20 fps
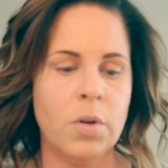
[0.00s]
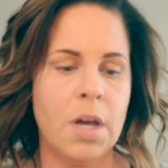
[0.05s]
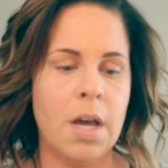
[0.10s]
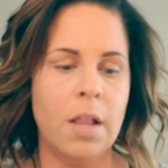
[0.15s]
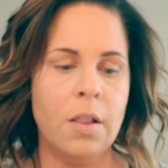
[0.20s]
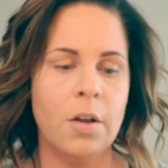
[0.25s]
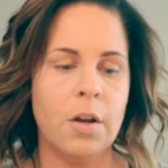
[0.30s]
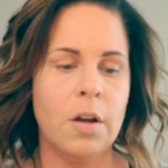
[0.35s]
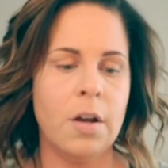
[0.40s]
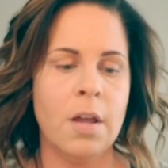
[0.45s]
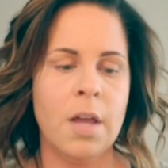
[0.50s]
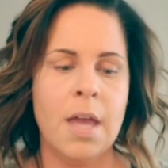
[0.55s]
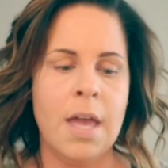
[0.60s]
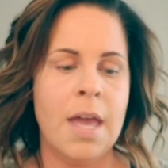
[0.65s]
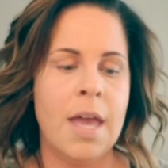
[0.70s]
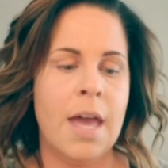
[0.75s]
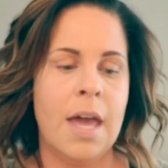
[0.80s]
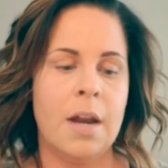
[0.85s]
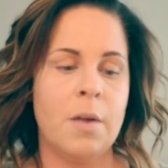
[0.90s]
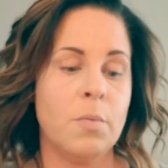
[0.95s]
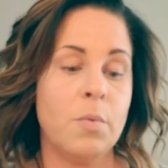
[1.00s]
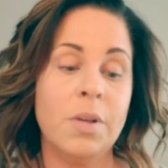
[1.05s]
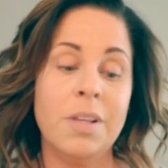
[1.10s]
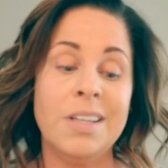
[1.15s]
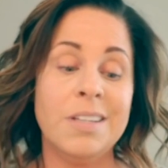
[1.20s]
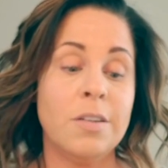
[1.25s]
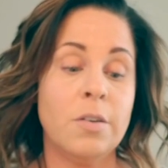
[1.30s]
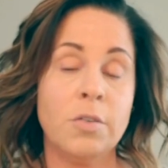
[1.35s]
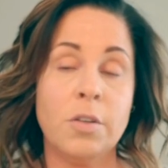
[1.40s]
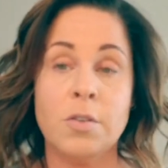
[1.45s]
color, and I
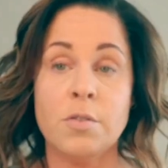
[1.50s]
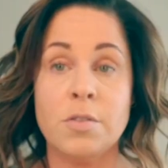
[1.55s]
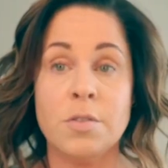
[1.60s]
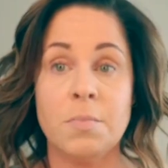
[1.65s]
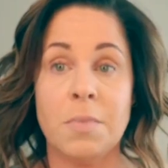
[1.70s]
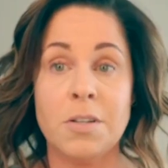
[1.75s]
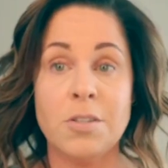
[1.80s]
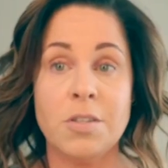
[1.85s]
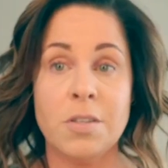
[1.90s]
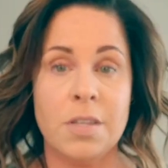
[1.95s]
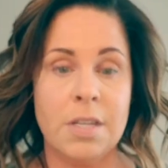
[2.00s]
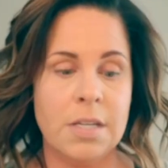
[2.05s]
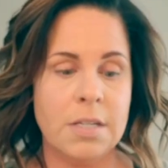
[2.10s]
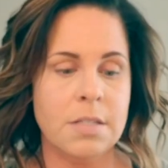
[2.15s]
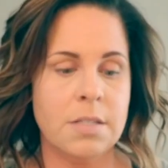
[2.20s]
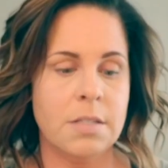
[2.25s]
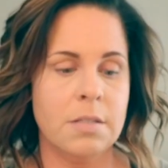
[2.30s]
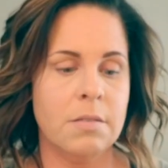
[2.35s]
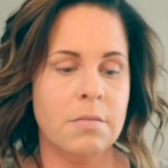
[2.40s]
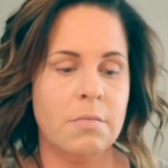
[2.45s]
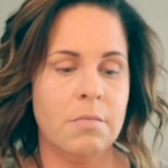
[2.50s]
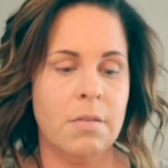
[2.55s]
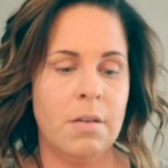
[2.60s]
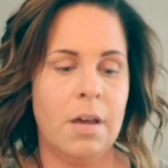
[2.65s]
really don't use much of this.